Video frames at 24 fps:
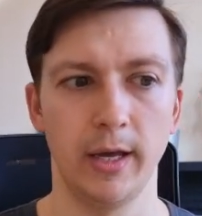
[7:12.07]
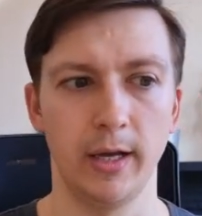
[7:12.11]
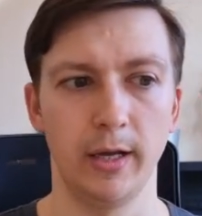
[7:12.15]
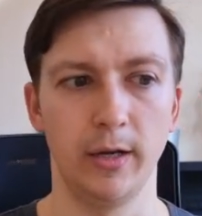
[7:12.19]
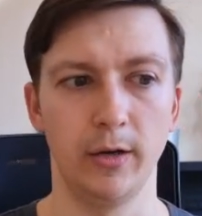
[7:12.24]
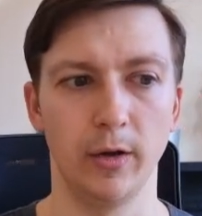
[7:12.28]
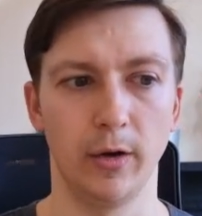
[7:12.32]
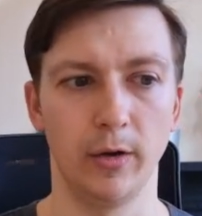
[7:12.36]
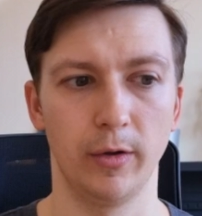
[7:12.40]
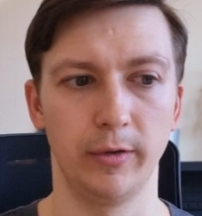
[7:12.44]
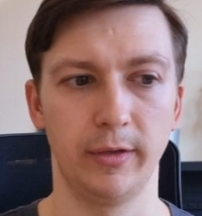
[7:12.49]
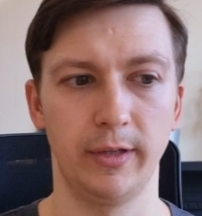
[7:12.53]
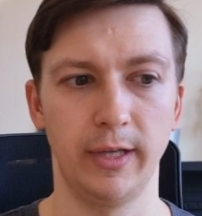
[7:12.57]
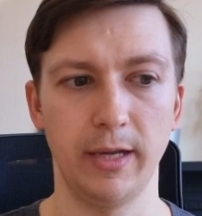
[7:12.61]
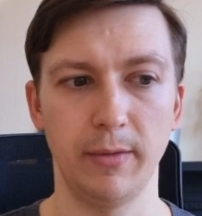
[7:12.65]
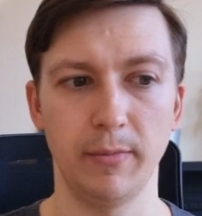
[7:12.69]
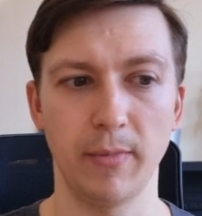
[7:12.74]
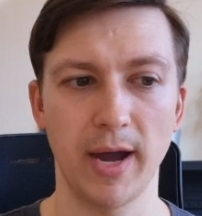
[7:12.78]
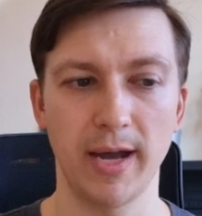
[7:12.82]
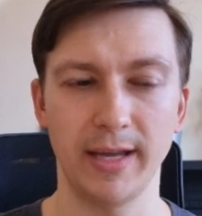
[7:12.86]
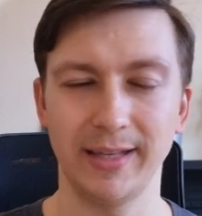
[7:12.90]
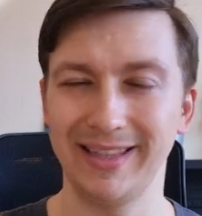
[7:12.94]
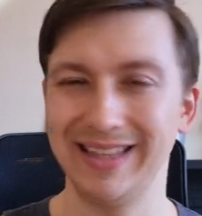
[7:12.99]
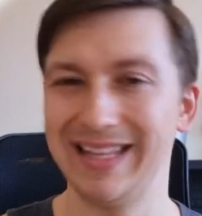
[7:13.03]
you know, they
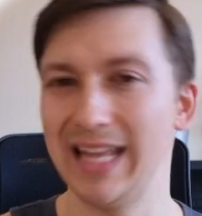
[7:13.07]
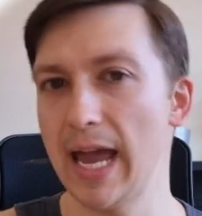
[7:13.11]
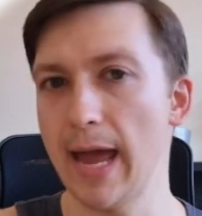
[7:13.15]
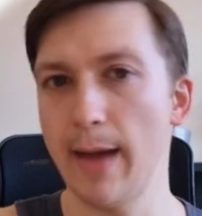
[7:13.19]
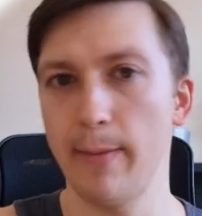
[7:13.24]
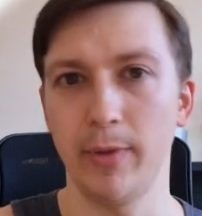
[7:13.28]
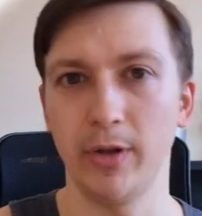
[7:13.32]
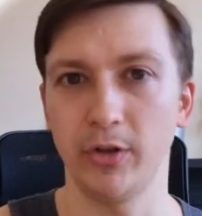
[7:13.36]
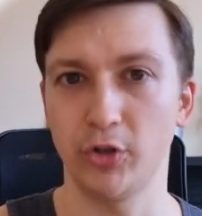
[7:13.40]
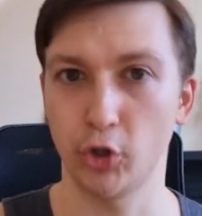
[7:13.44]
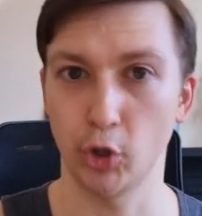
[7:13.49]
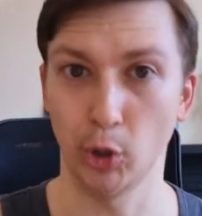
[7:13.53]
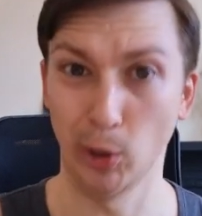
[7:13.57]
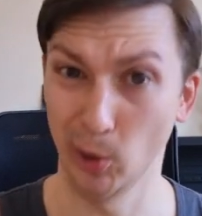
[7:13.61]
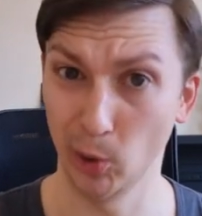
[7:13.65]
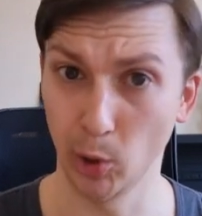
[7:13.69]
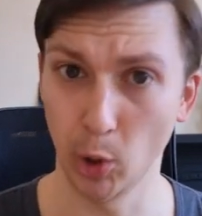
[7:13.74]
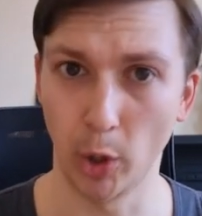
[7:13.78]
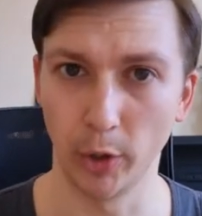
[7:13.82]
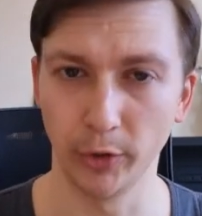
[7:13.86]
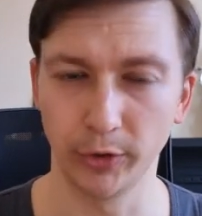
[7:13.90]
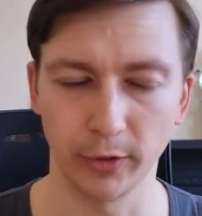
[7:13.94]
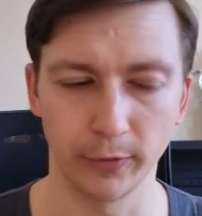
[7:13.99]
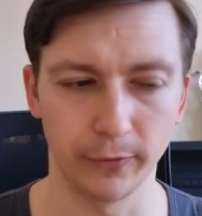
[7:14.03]
might damage a
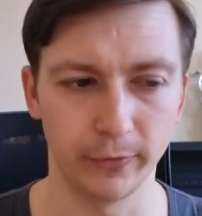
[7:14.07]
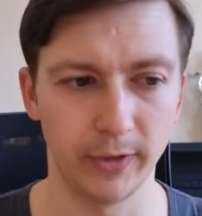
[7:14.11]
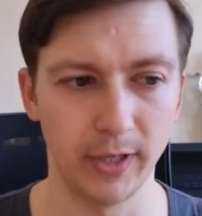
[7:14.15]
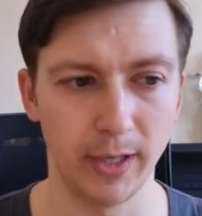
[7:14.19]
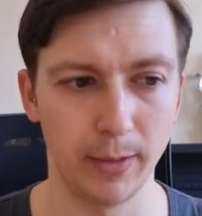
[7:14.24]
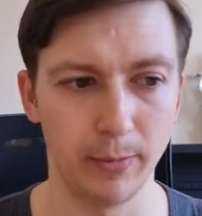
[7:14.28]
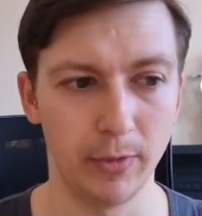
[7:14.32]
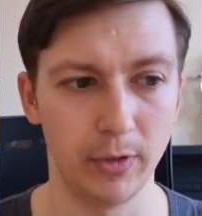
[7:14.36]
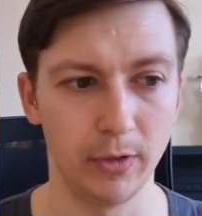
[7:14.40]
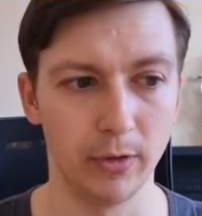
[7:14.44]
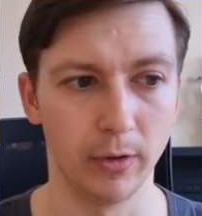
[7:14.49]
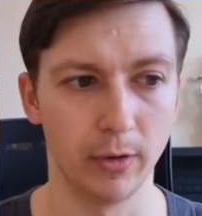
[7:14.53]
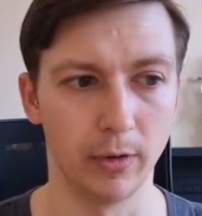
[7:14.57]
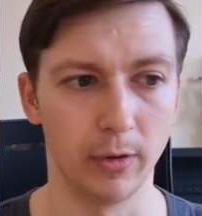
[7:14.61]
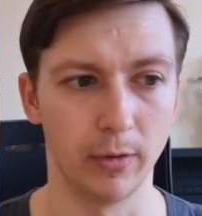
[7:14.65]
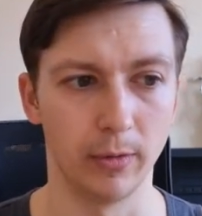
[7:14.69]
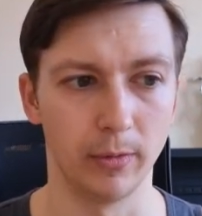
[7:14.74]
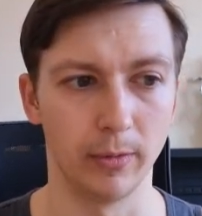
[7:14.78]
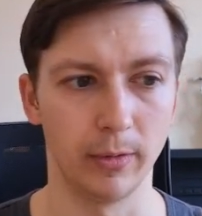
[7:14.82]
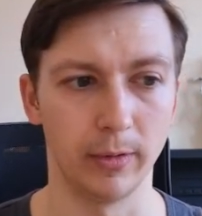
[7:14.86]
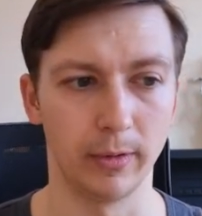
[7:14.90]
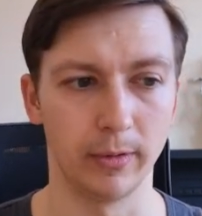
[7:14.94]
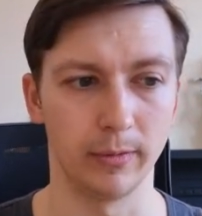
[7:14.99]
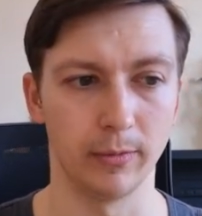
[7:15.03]
lot of them, you
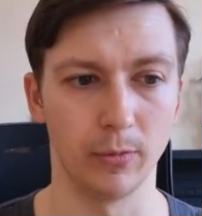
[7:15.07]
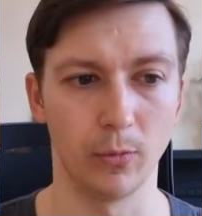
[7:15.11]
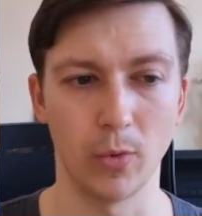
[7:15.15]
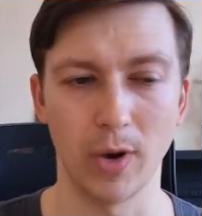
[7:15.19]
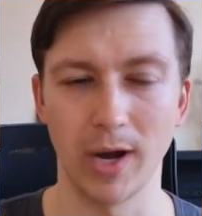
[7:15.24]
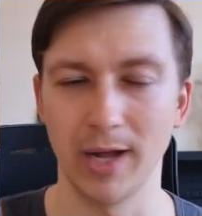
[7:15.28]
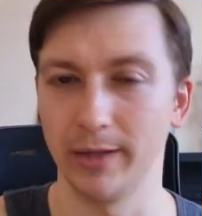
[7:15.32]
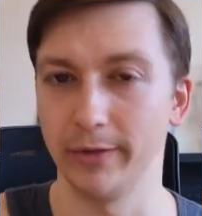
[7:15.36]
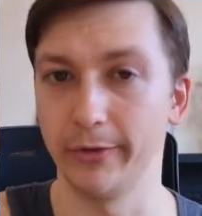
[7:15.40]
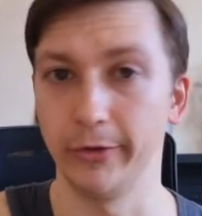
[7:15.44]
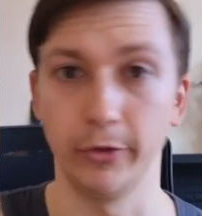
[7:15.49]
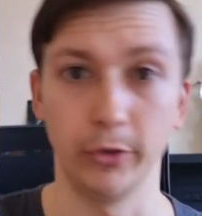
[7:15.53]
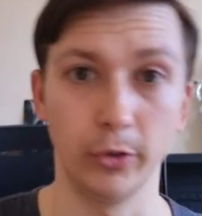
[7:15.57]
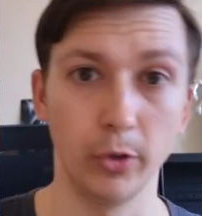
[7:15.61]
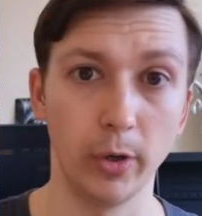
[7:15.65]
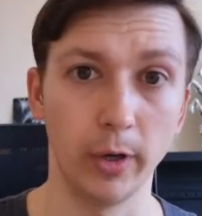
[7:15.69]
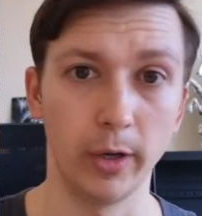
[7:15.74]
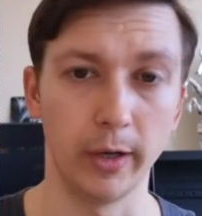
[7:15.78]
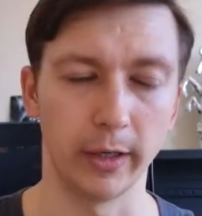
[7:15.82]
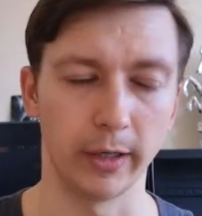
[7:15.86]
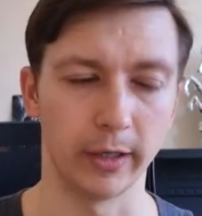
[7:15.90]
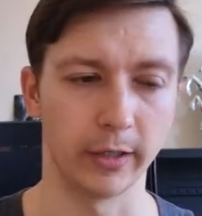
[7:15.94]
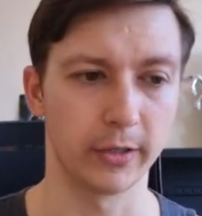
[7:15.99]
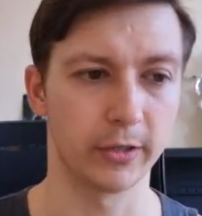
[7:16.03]
know, while they're
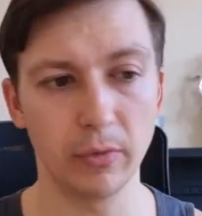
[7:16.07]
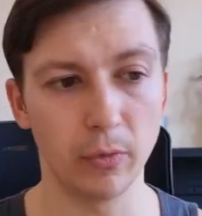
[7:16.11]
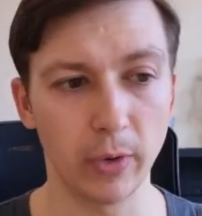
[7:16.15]
doing it.